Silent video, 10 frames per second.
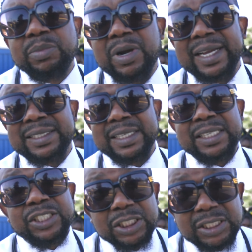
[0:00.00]
Bright
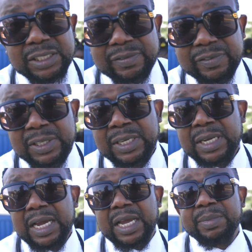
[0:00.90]
Initiative.
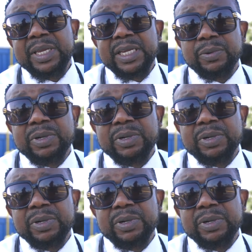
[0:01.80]
I'm here